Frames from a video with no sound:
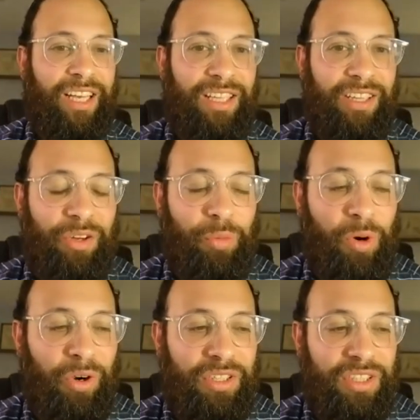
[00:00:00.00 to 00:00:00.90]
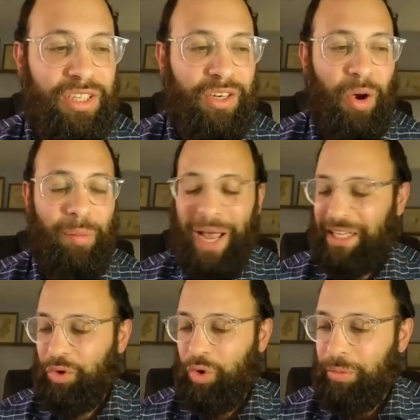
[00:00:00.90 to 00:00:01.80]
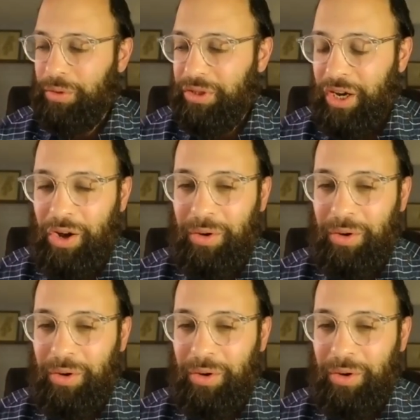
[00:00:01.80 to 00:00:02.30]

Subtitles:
the world is going to go back to normal, you know,